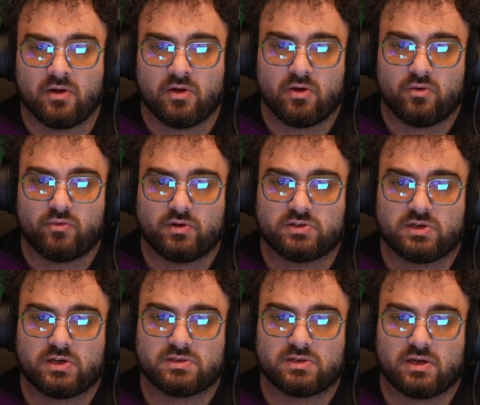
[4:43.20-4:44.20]
which
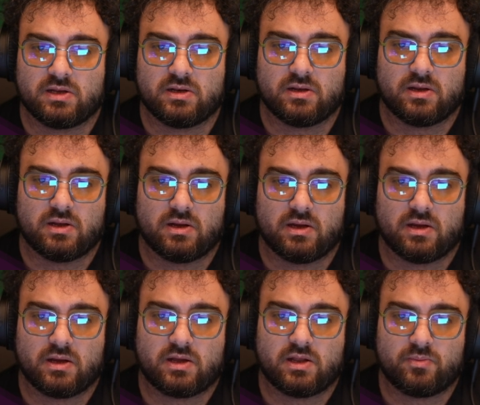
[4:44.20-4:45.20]
is in
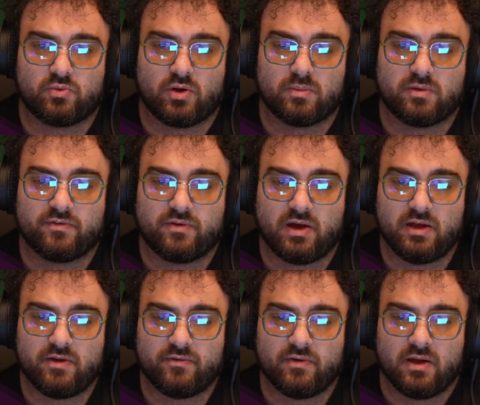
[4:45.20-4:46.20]
crypt to
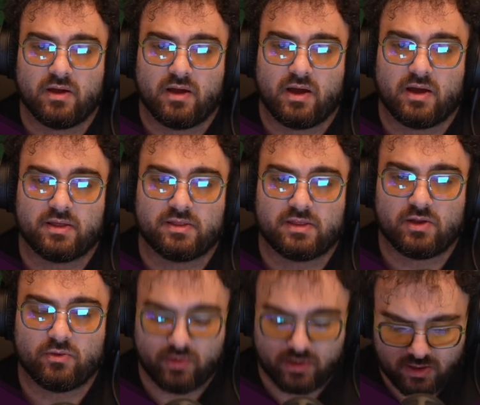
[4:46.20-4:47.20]
MD5, and then
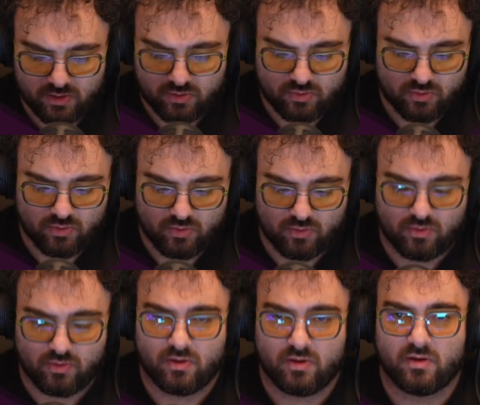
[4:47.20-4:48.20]
we need to
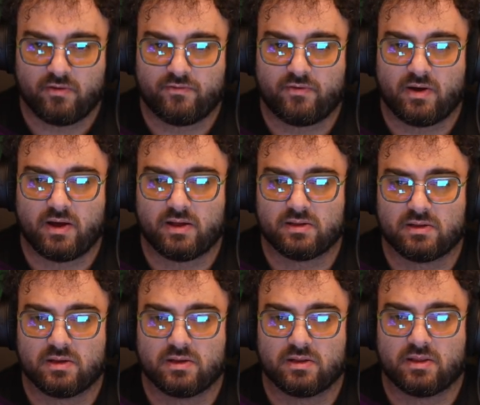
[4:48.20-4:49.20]
find
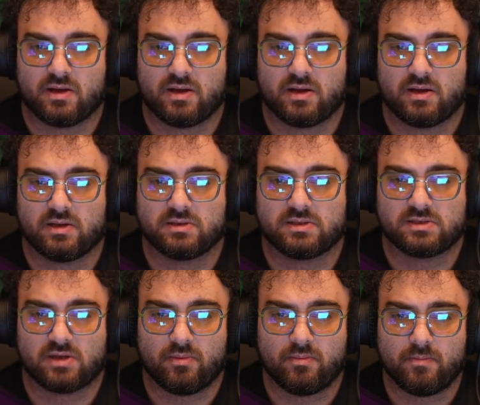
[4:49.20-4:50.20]
the
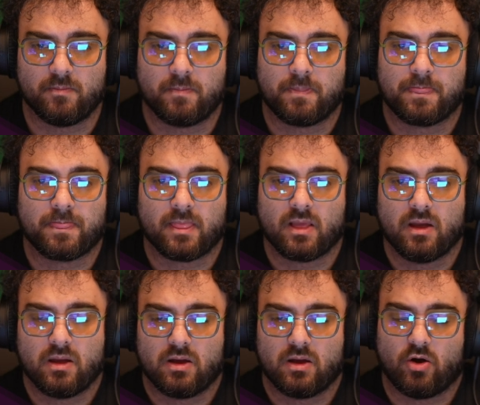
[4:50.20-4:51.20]
sum
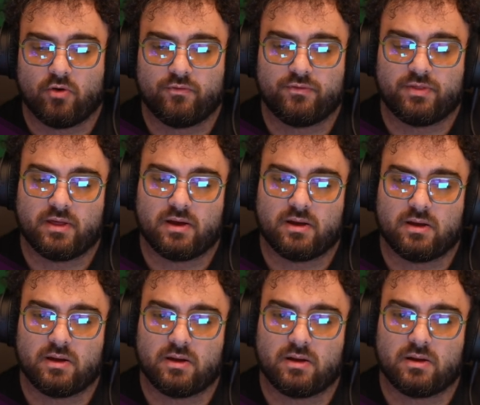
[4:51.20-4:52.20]
of
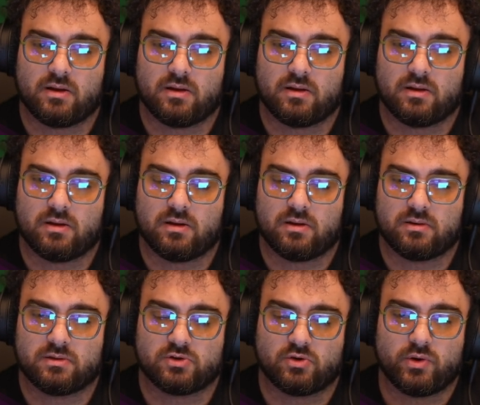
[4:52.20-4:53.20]
the
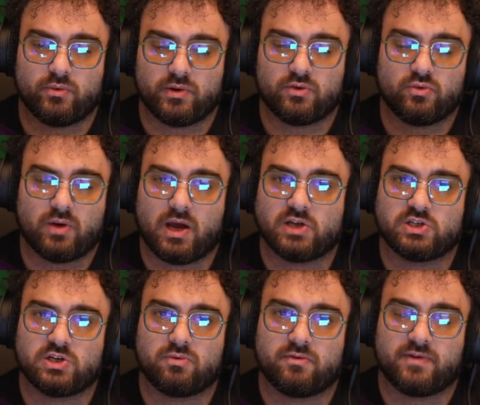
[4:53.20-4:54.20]
so when we do hashing,
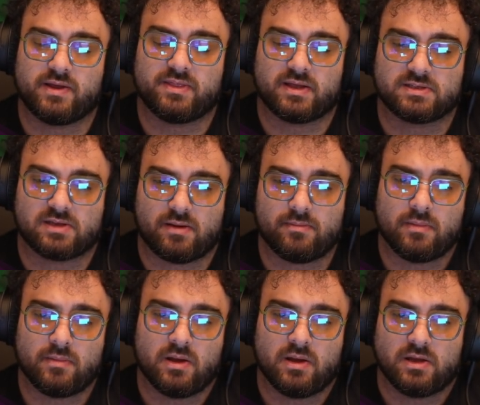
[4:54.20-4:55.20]
we find the sum.
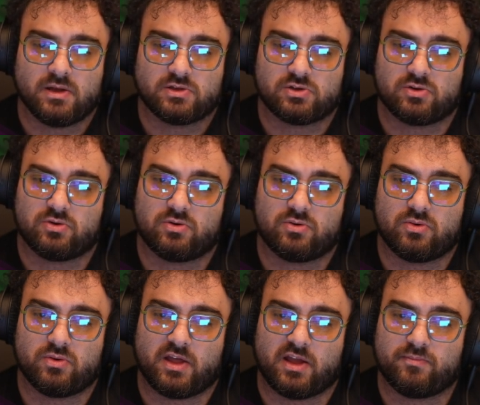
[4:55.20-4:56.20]
So
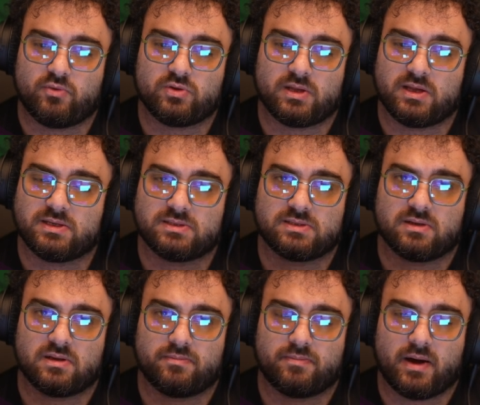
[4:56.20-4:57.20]
the input is
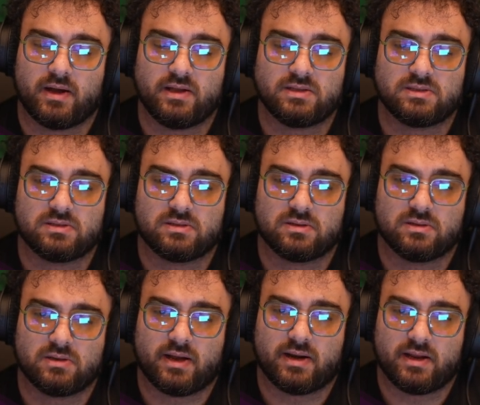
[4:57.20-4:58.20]
byte
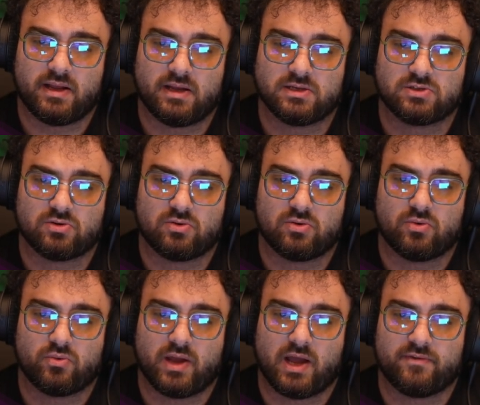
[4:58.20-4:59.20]
array, so
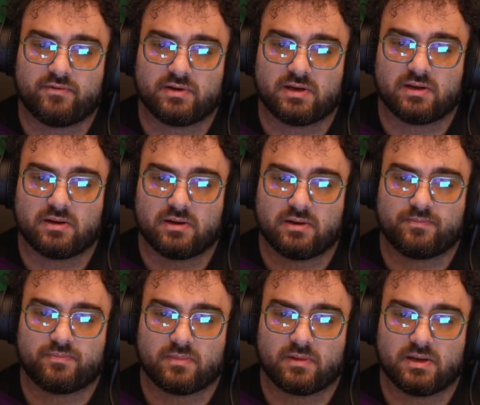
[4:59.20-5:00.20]
we have
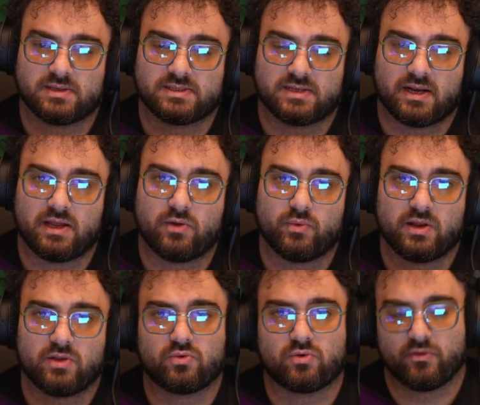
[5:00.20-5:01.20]
string, we need
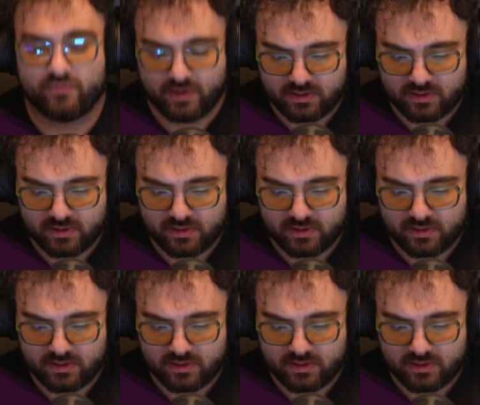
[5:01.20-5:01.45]
to convert